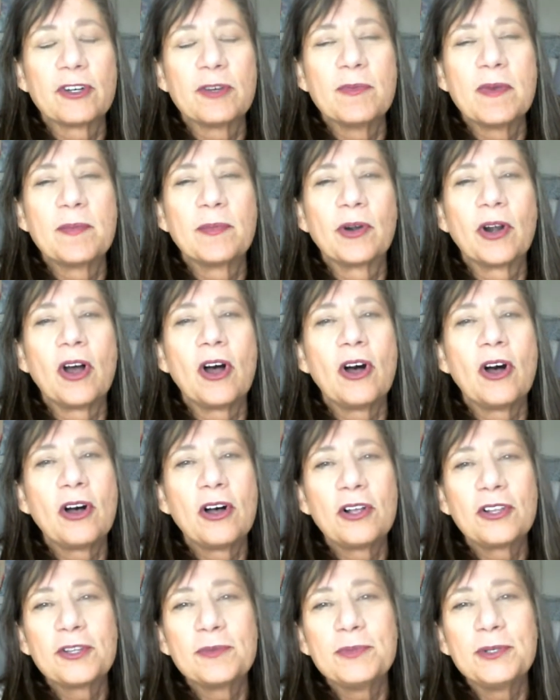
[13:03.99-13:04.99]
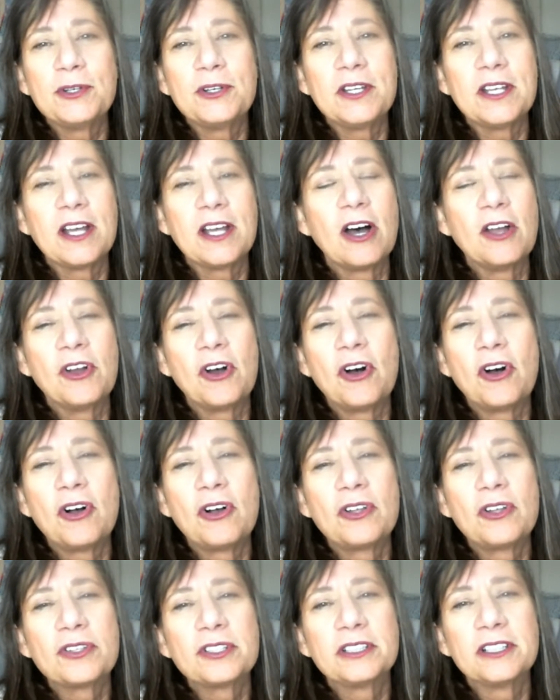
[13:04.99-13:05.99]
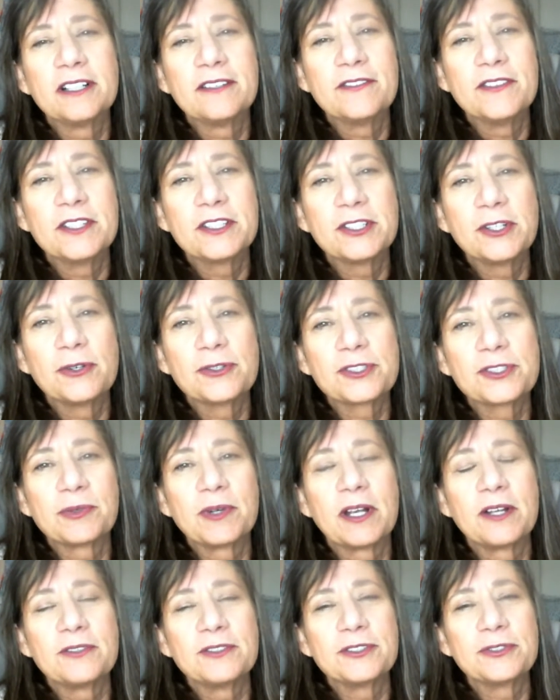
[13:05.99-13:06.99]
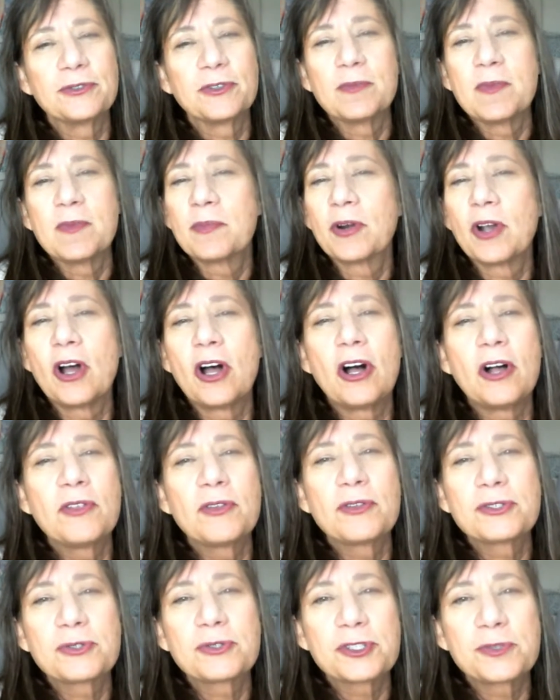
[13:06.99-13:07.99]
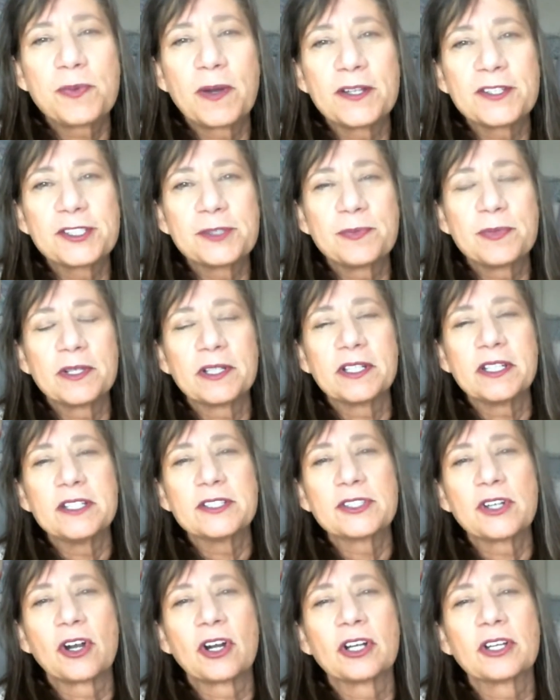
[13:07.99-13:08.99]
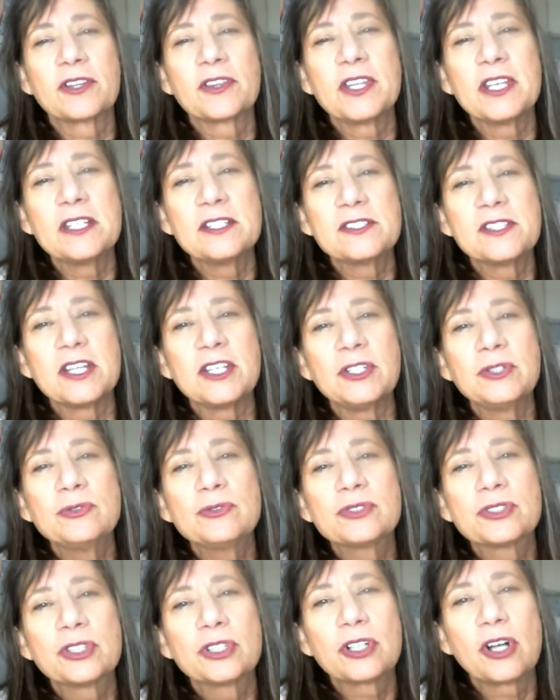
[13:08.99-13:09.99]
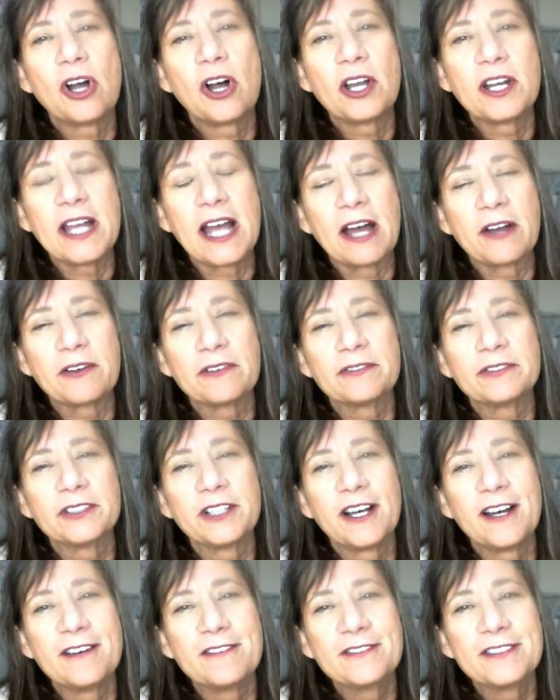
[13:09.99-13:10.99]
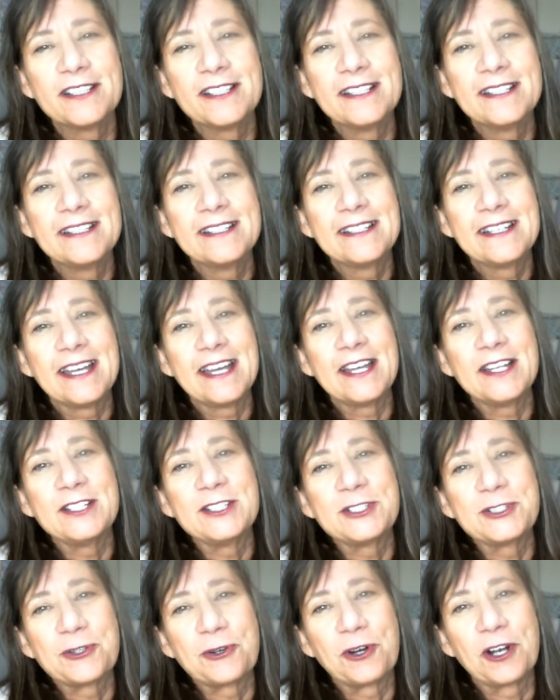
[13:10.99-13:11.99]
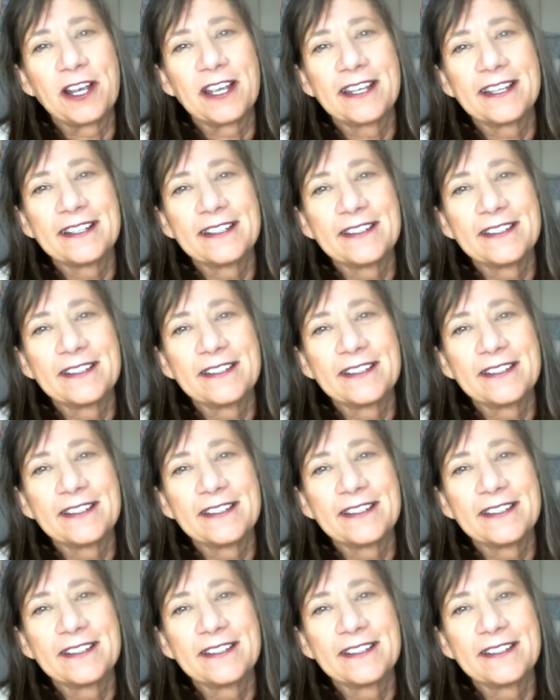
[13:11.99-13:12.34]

Remember all the beauty and all the love that goes around you. Remember all those responsibilities are things that you took on out of love and joy.